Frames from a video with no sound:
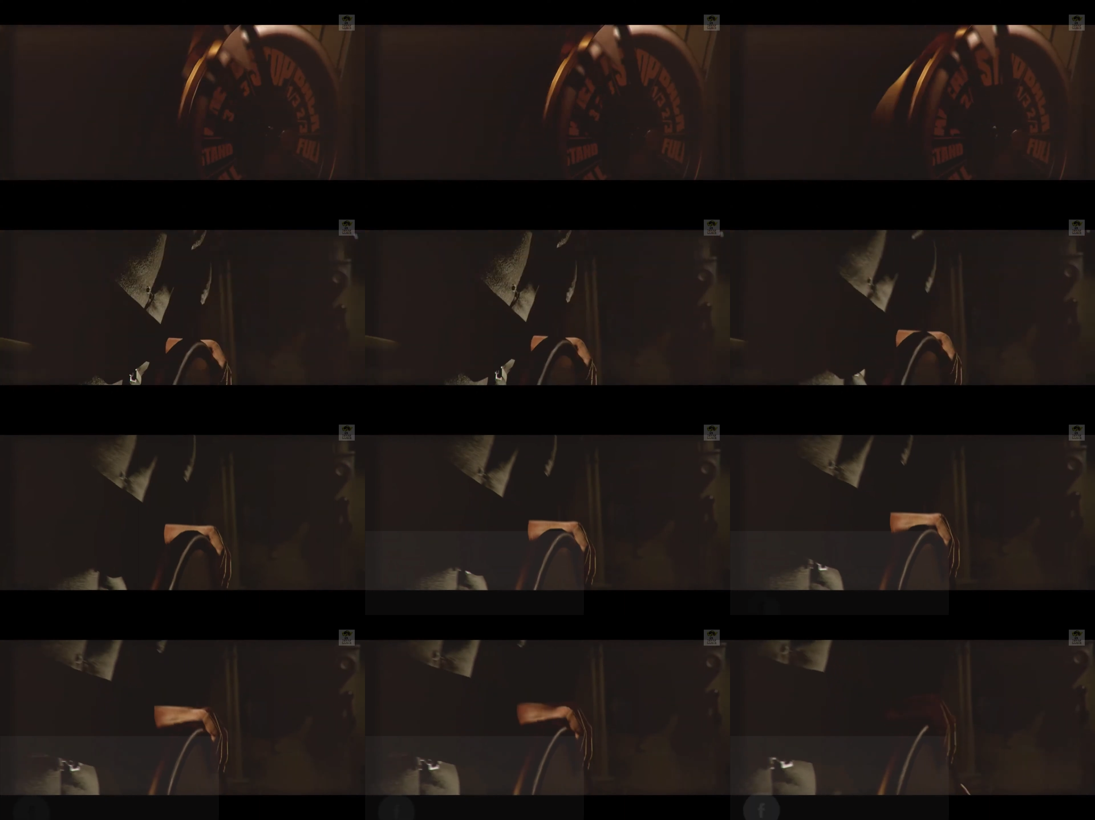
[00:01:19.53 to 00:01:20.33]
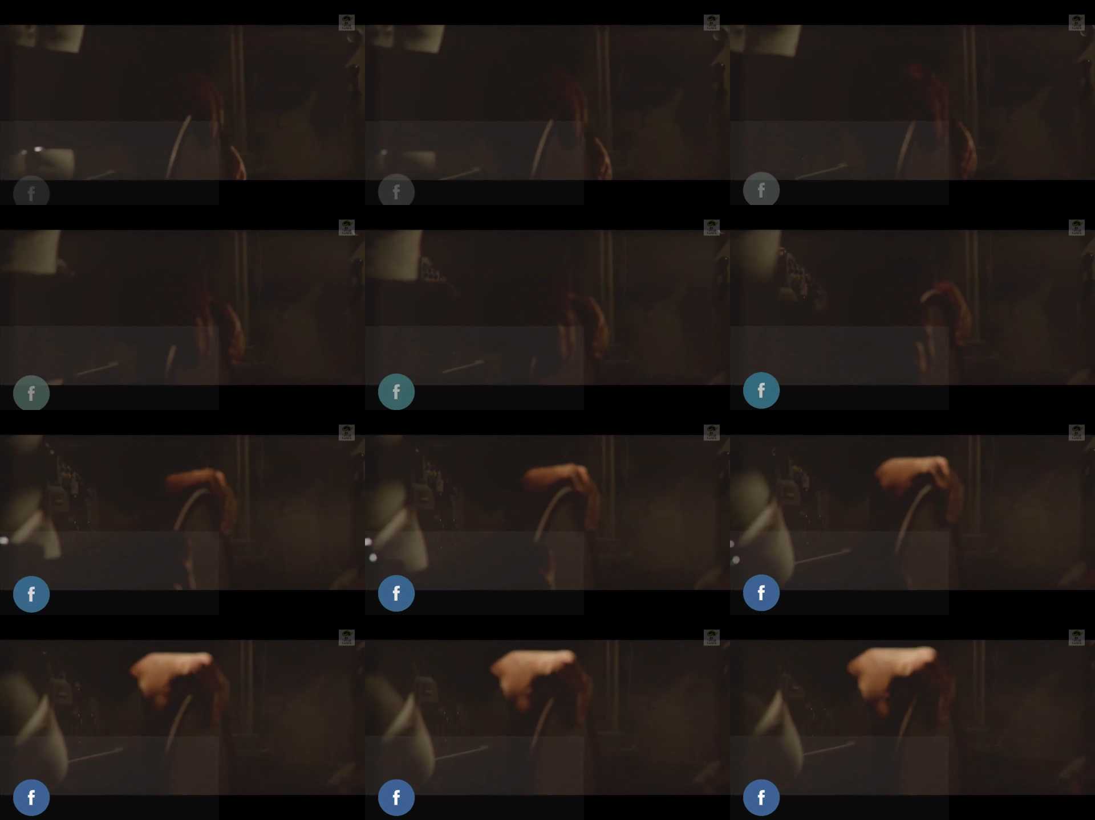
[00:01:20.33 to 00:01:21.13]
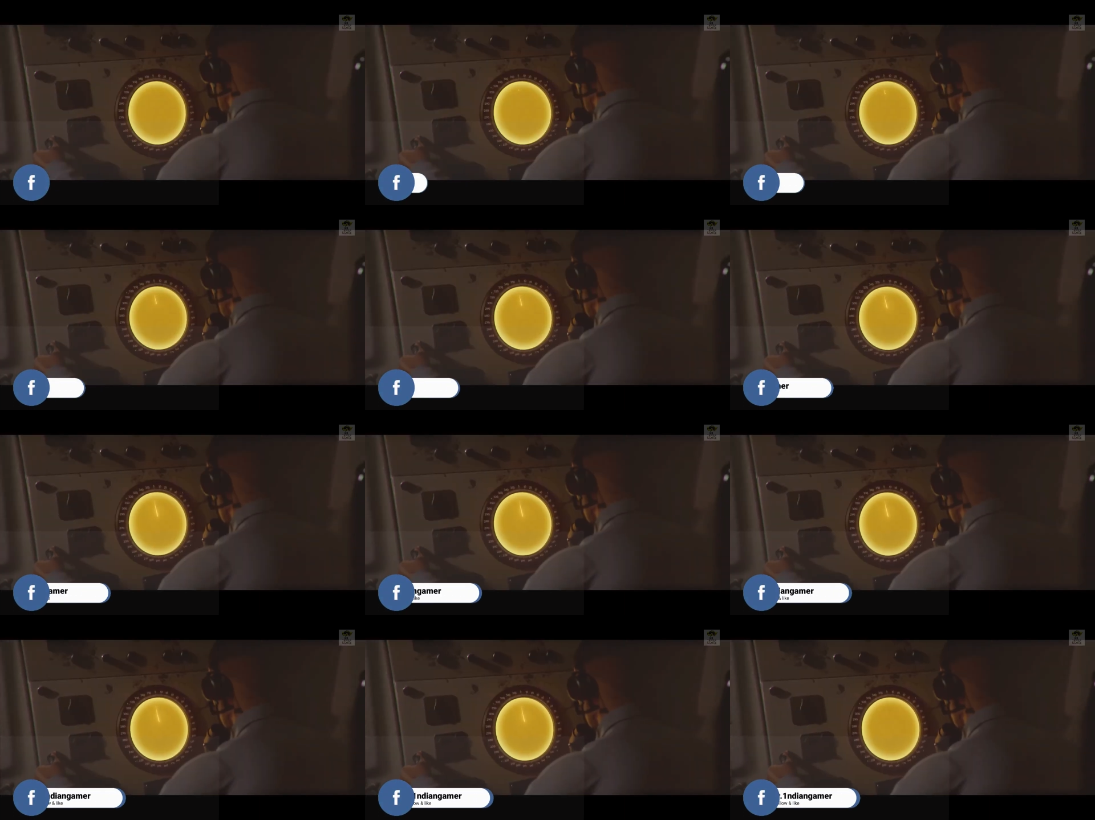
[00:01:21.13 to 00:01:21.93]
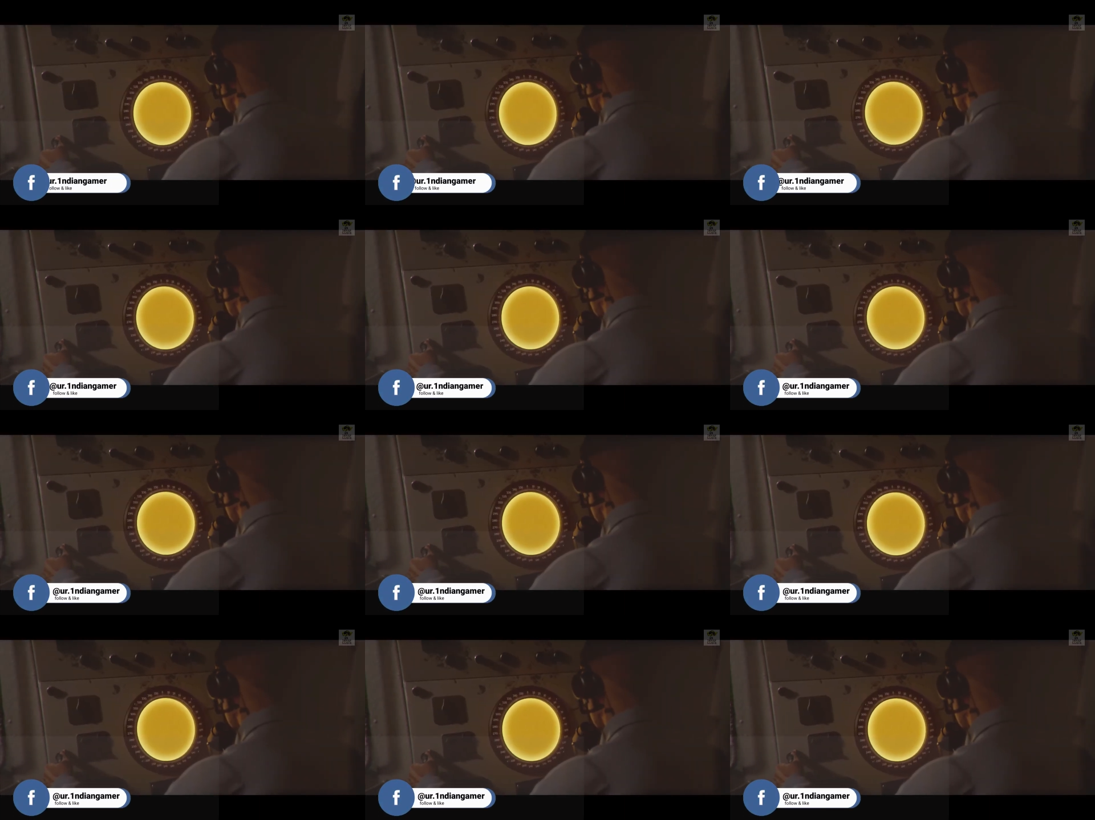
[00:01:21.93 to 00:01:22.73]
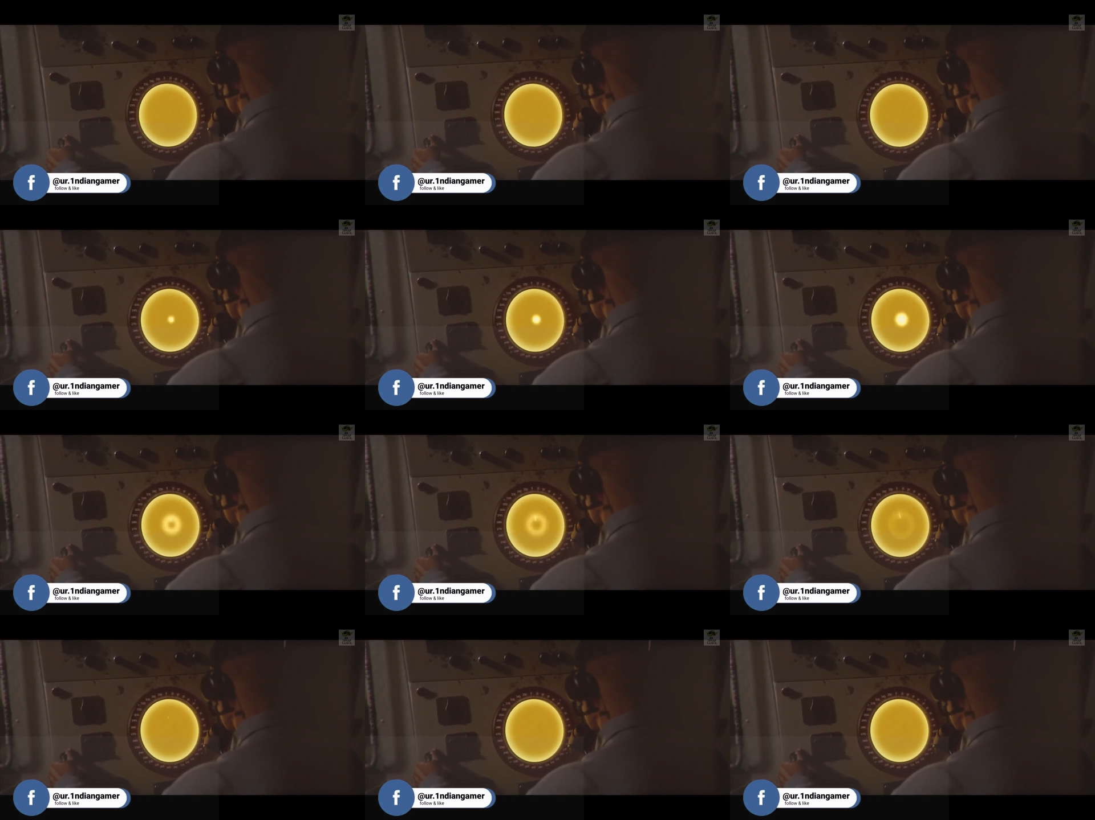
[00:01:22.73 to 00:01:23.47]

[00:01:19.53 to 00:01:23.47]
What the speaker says: [unreadable: no face in view]